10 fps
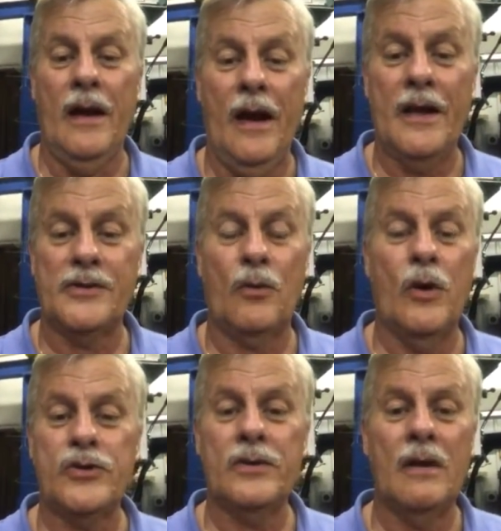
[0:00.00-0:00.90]
has a
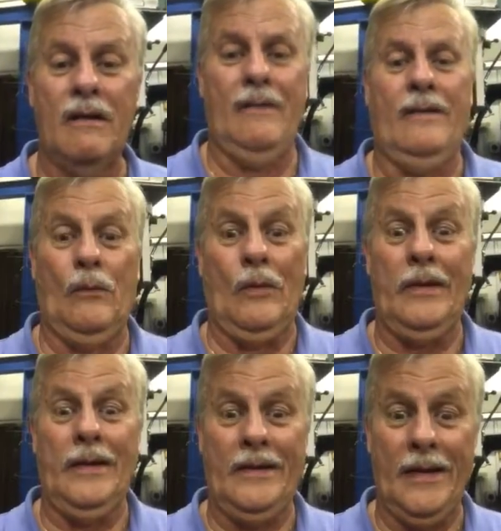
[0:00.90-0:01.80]
question, where do
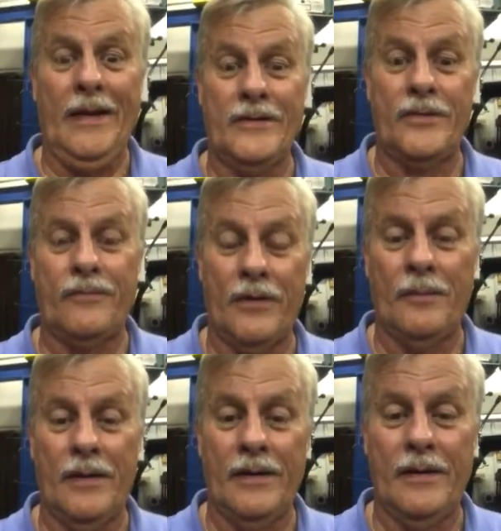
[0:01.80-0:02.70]
you get the answer from?